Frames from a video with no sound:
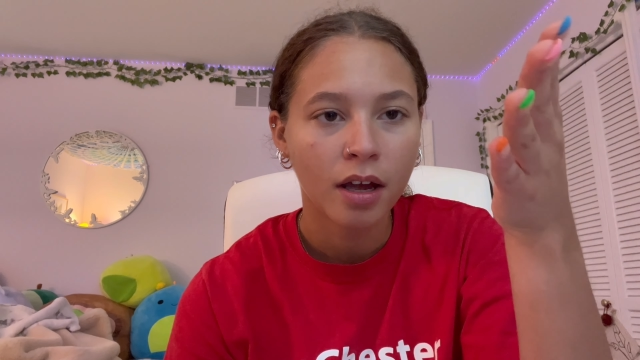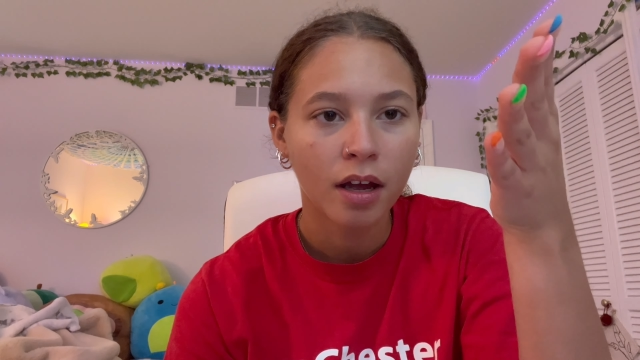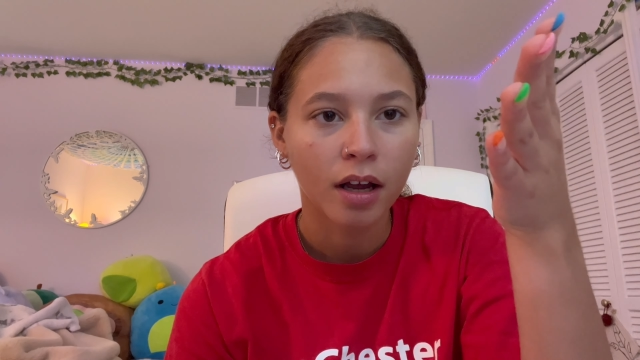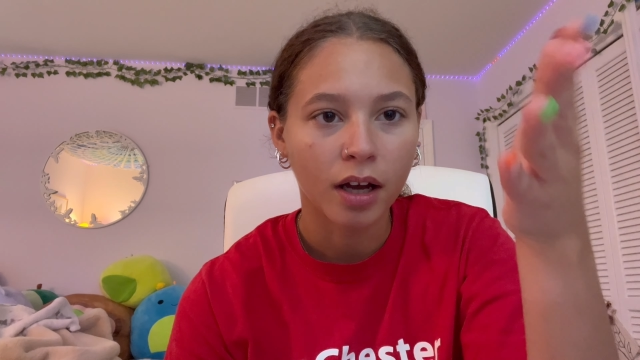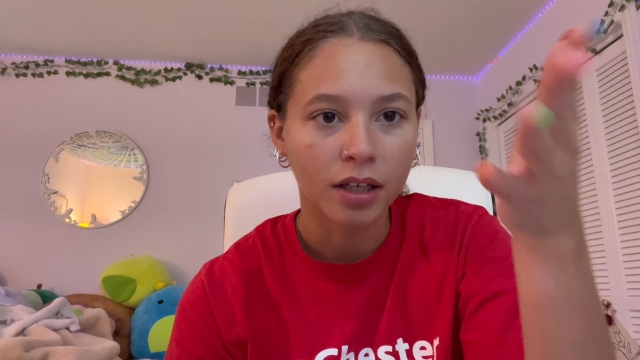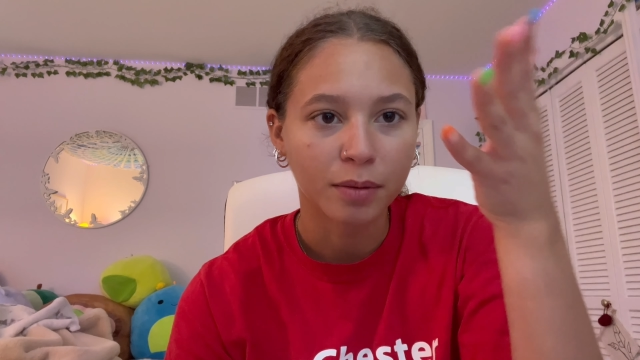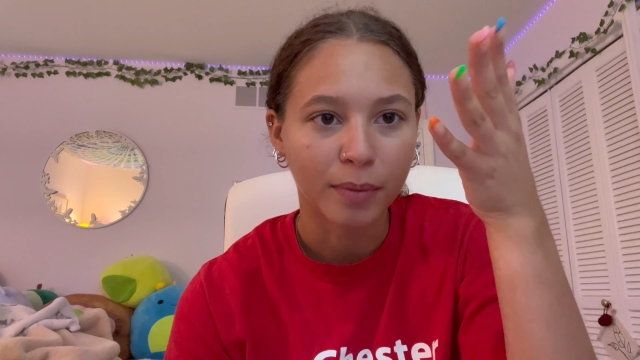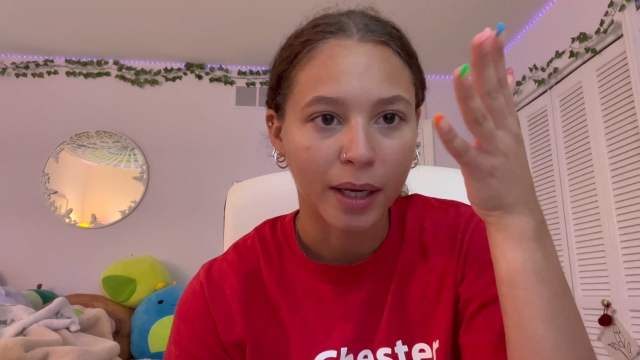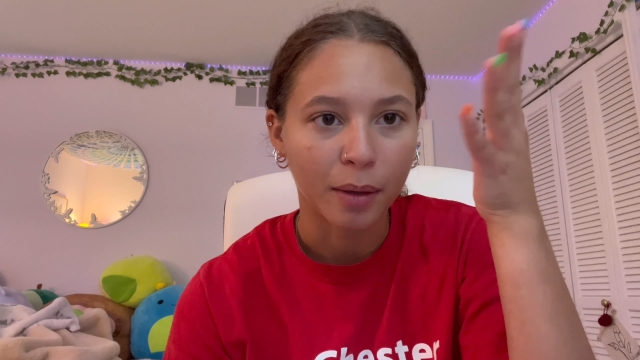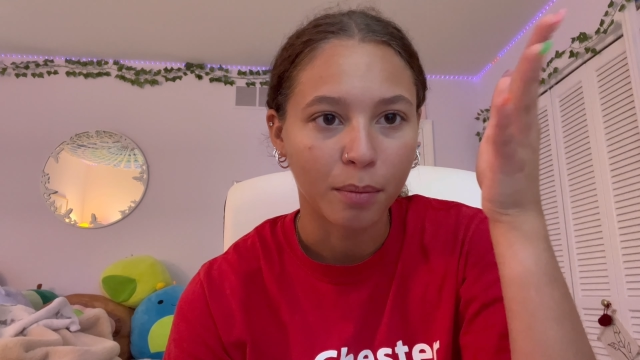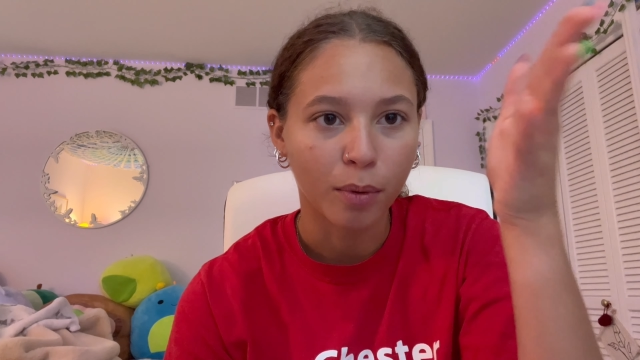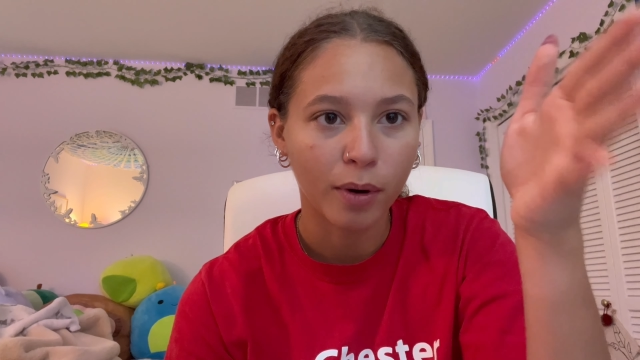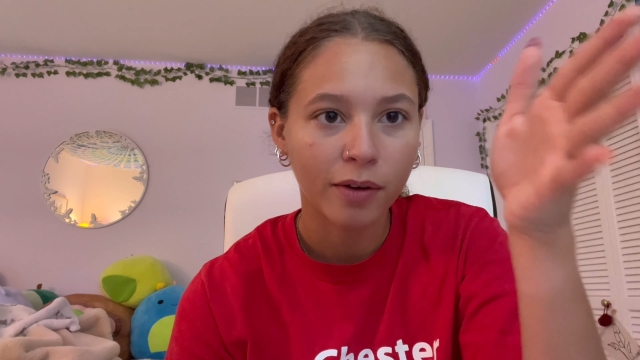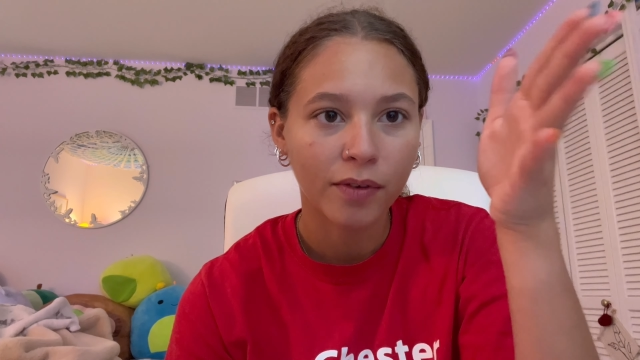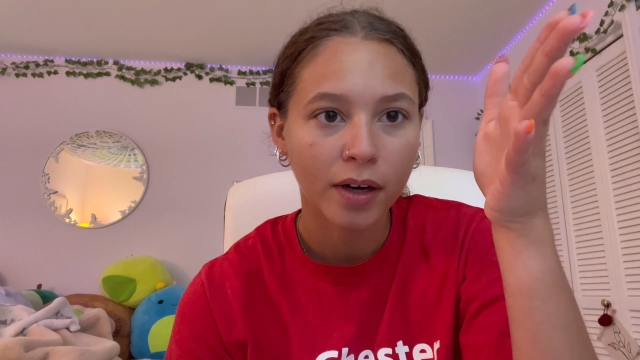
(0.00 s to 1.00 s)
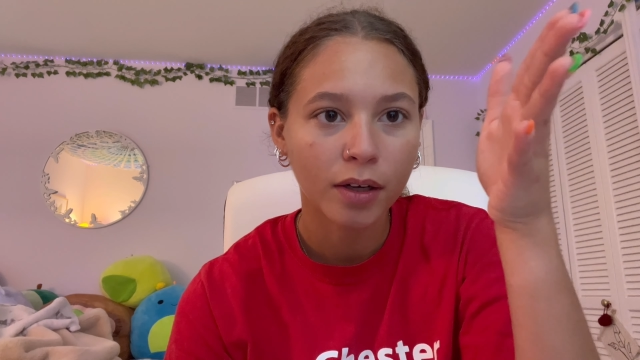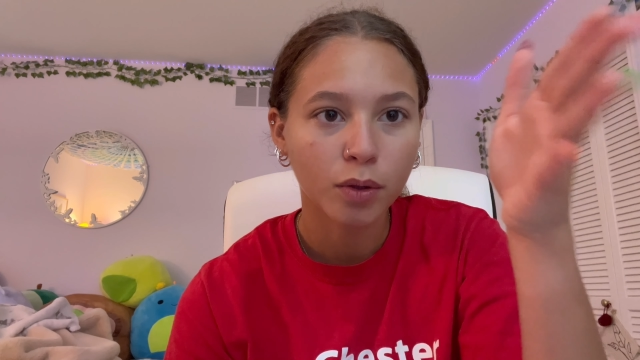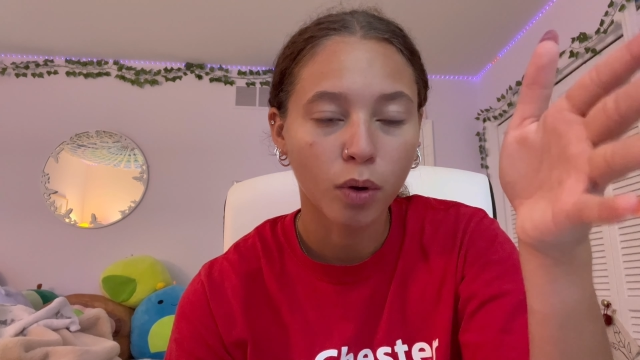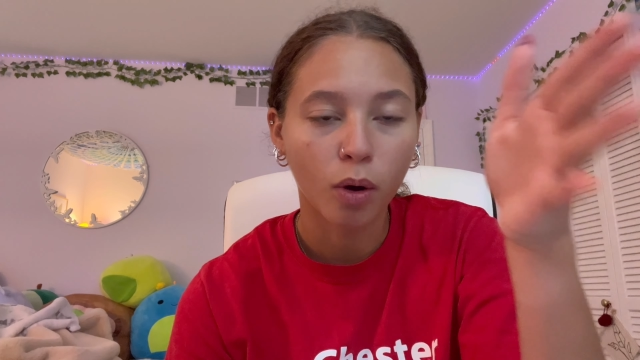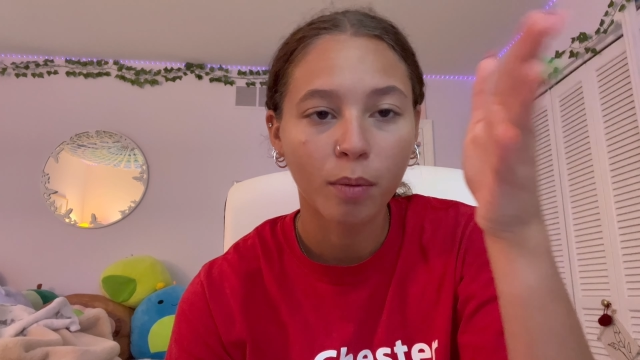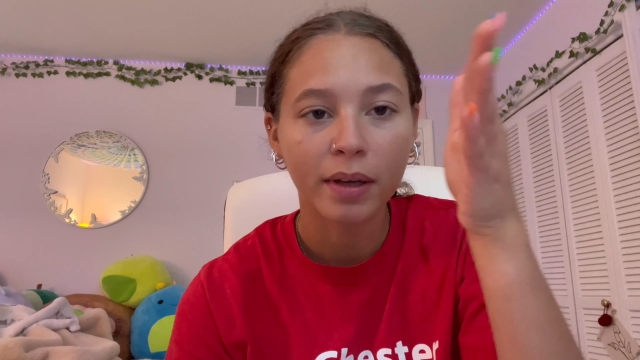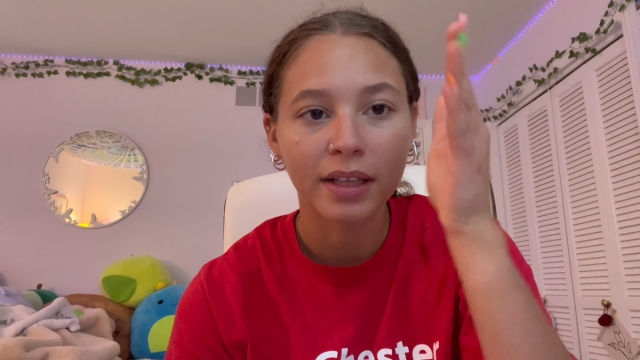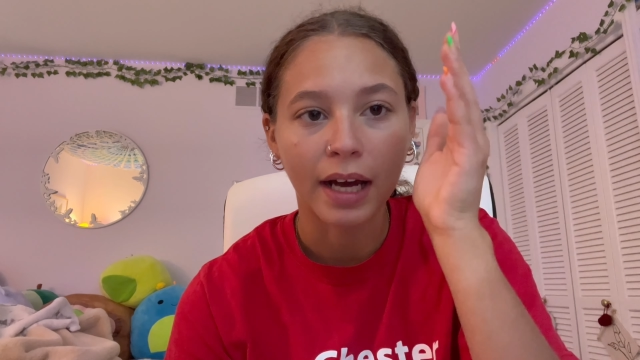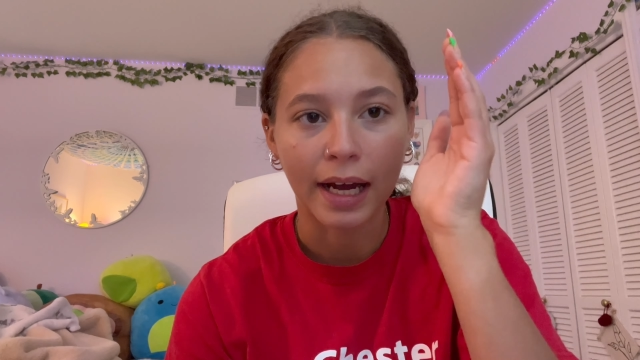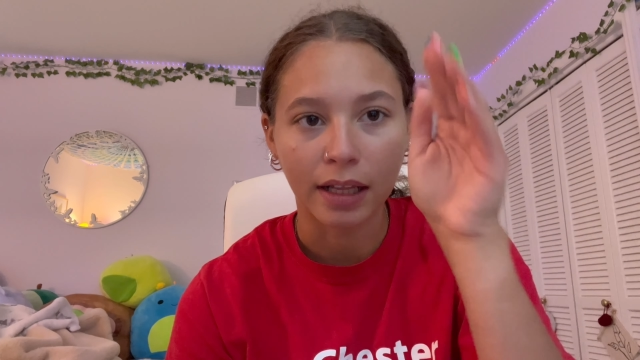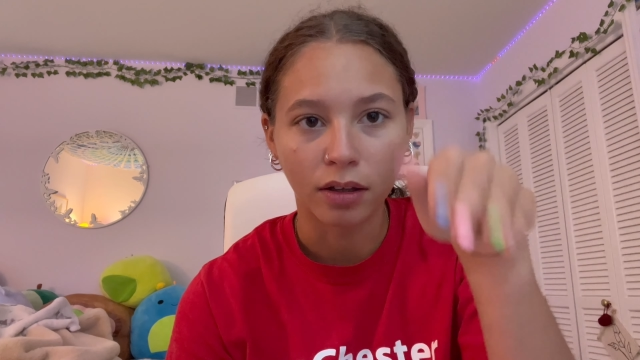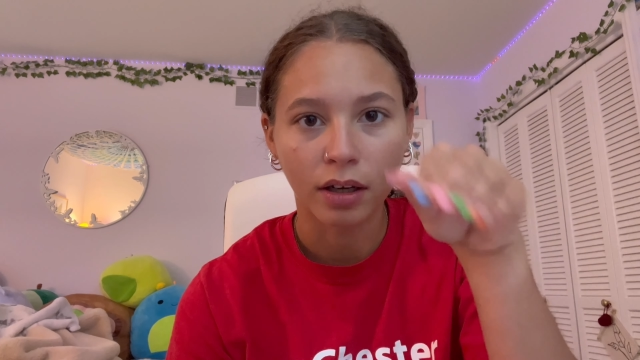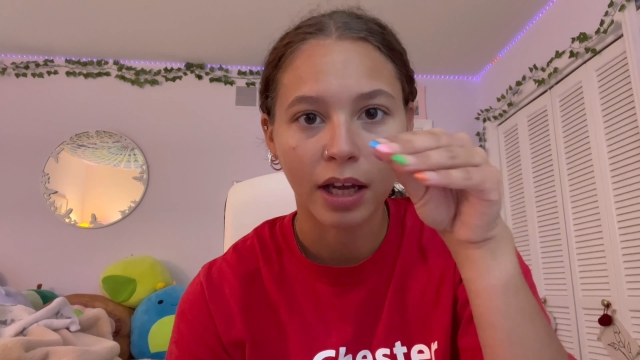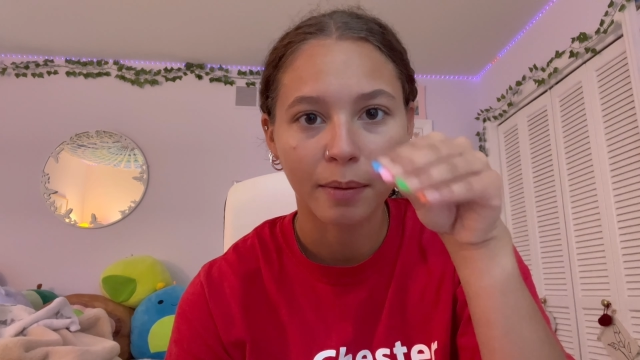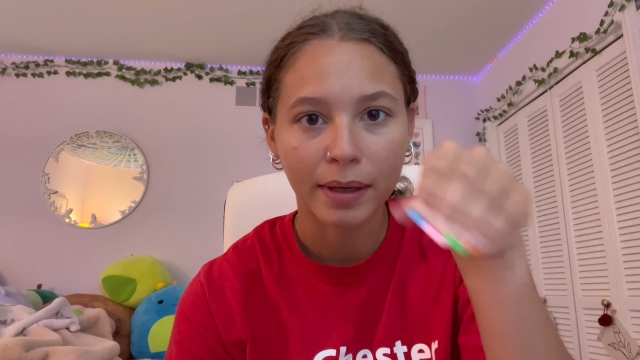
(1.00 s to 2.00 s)
because my boyfriend told me that I
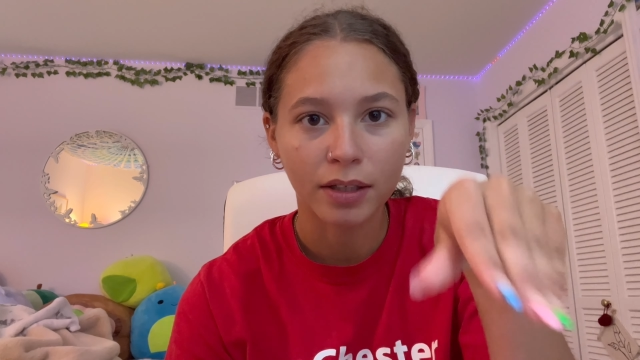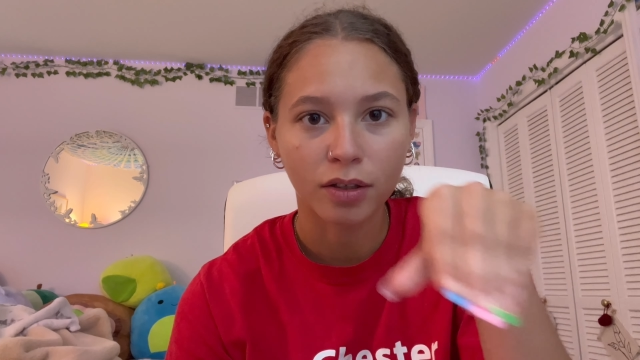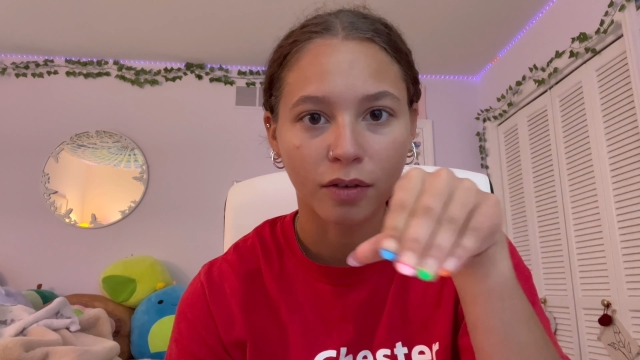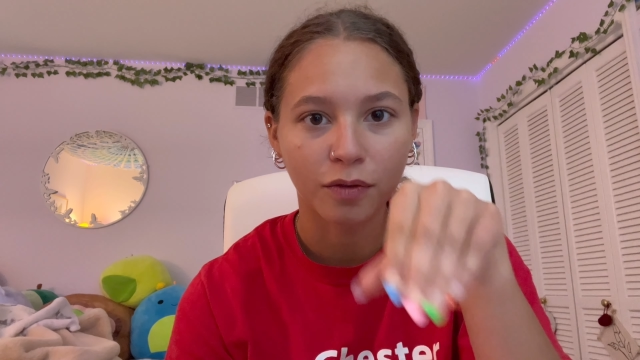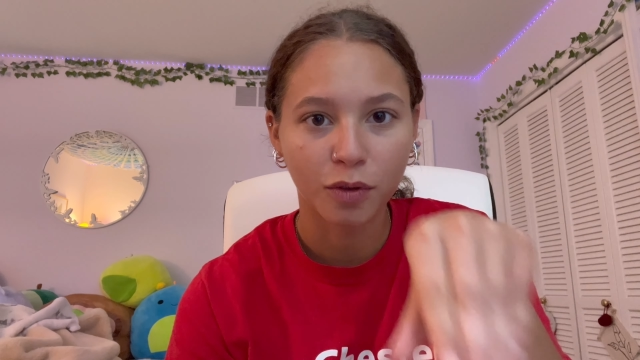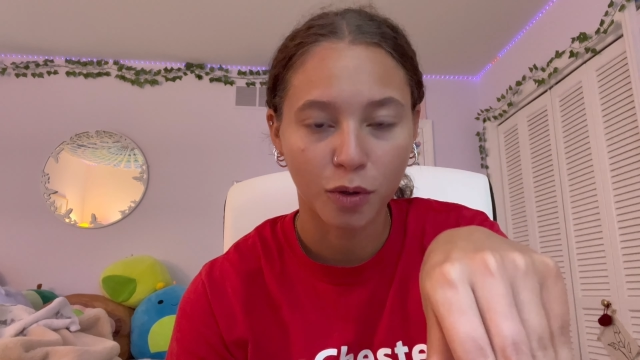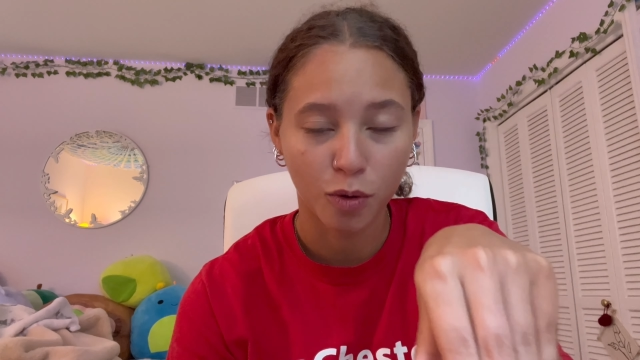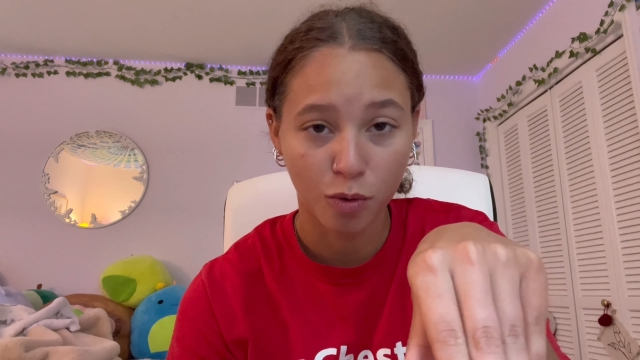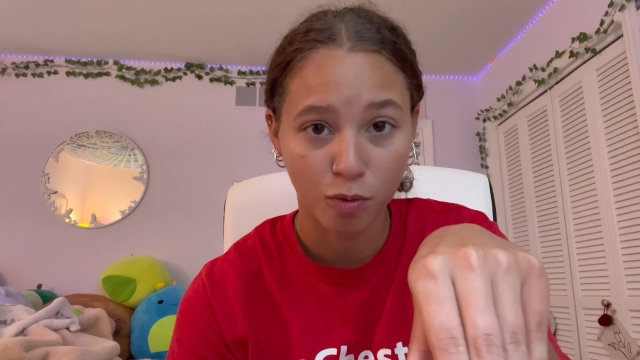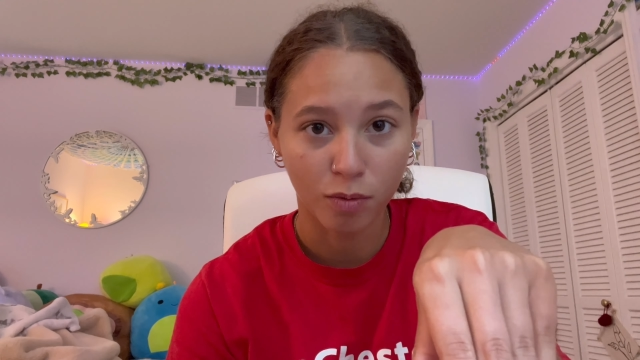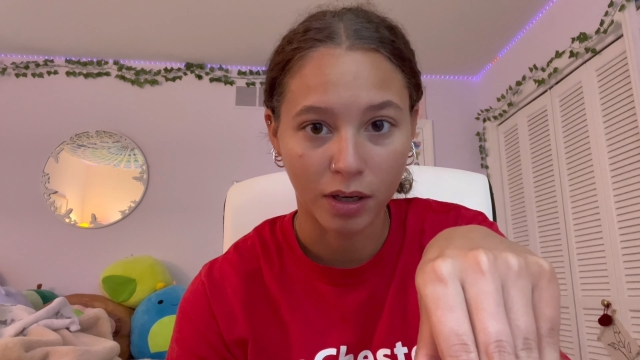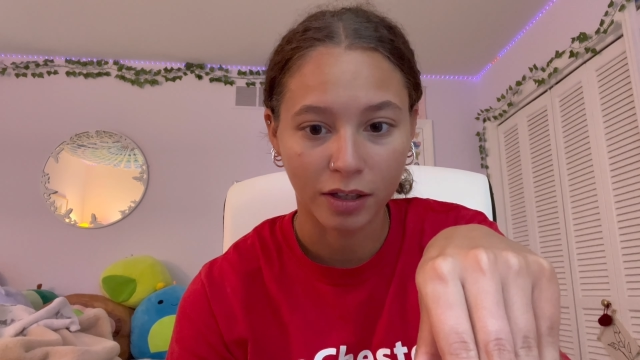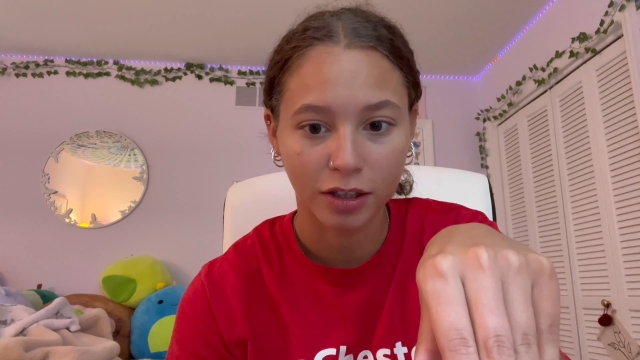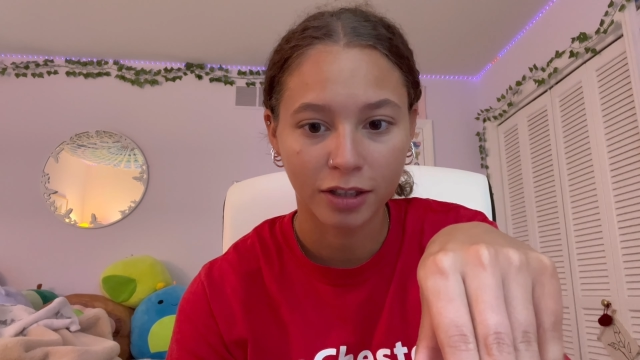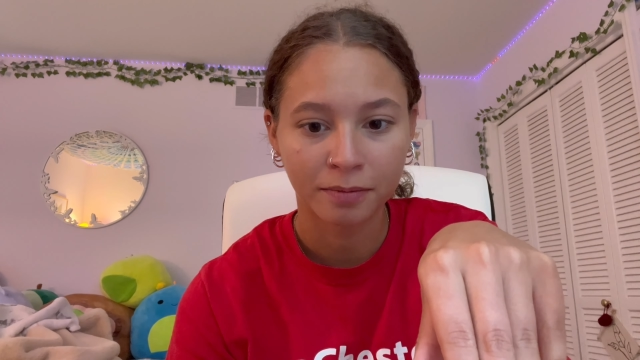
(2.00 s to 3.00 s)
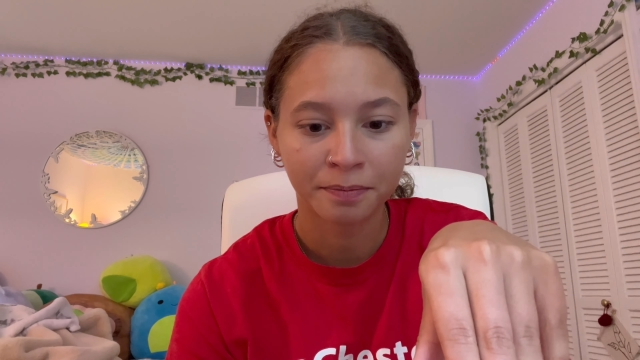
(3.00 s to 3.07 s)
look at myself too much,